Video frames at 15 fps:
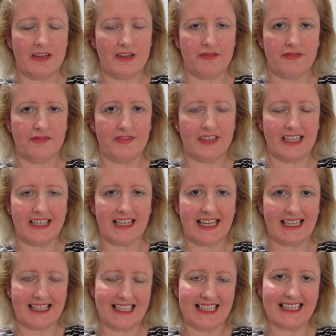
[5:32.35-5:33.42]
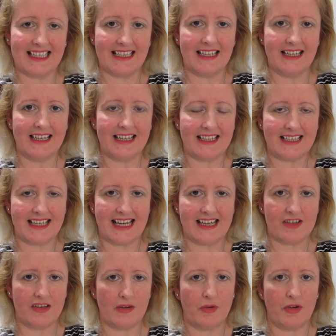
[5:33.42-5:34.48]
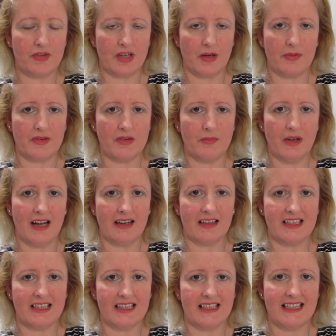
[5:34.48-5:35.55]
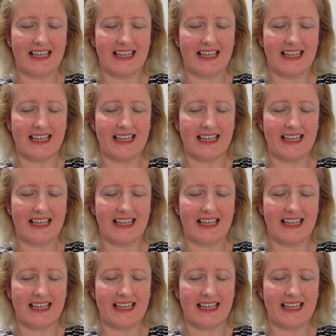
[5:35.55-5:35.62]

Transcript: if they accidentally hit cancel, it won't show up in your box.